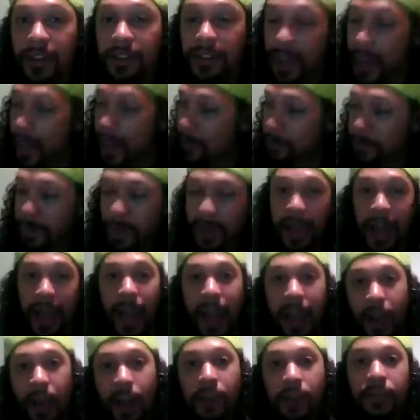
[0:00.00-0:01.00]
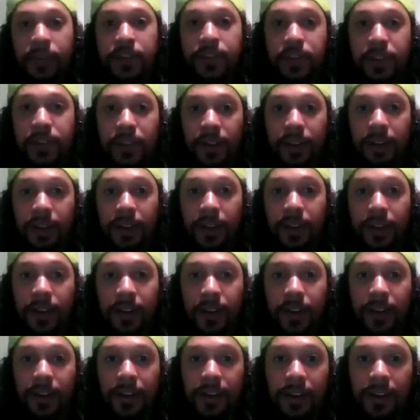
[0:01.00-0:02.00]
the FBI officer,
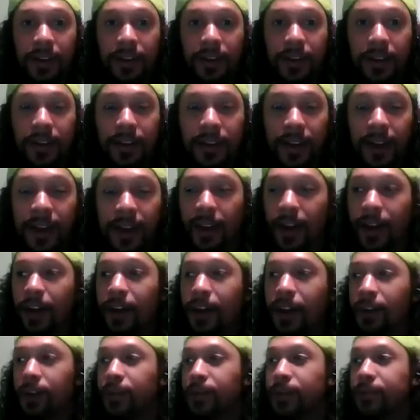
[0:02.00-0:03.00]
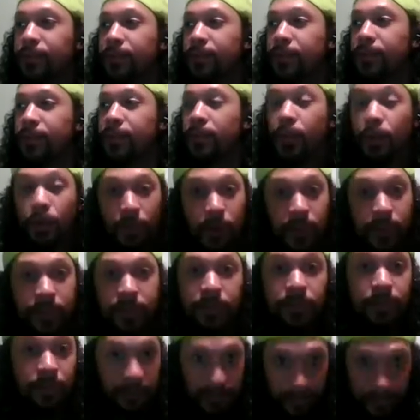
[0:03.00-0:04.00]
uh, who
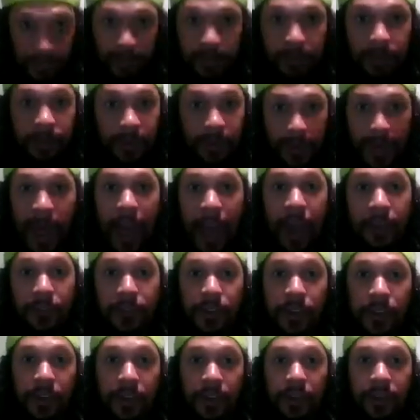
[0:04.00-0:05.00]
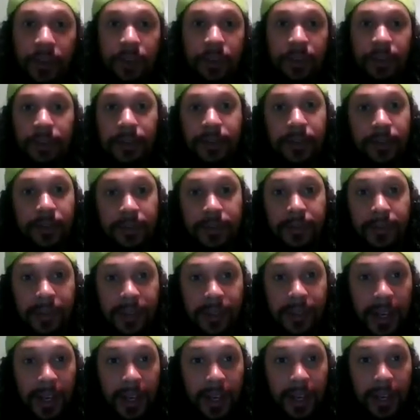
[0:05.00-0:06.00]
is after
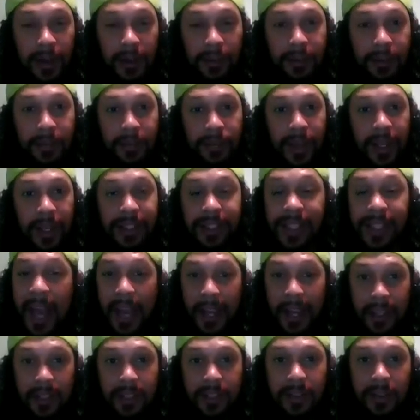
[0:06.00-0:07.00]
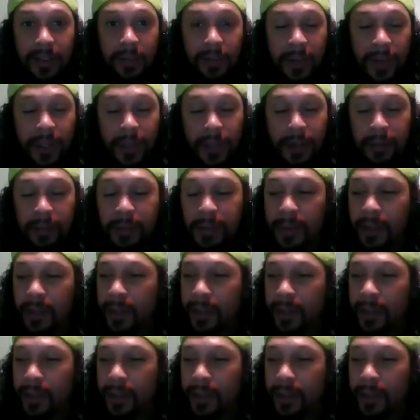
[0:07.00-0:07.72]
the antagonist of the film.